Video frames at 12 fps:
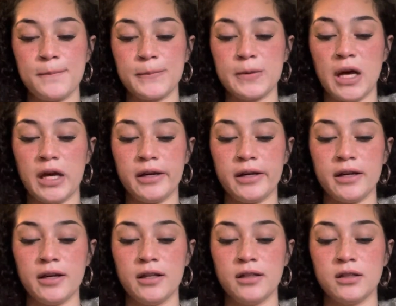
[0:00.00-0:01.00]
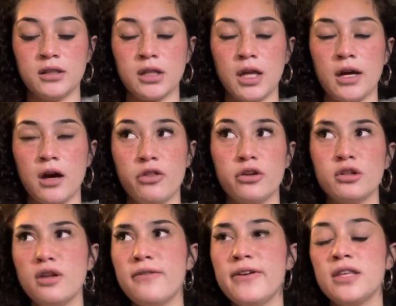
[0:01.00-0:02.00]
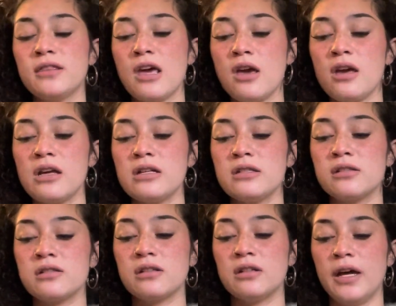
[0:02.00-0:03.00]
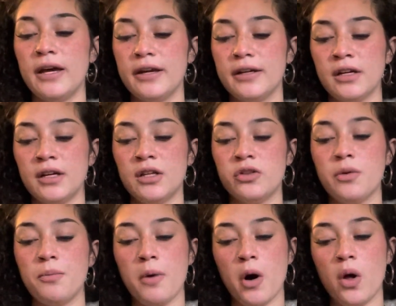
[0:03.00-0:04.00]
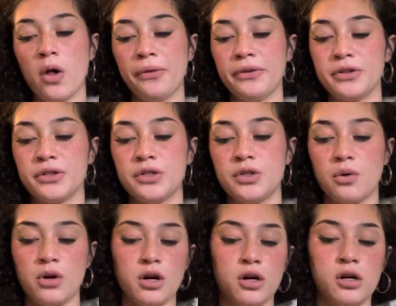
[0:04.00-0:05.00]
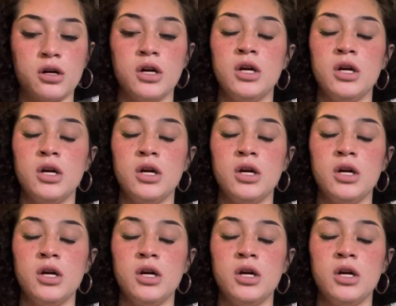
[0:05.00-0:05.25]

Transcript: like other living things, like the mall and the store.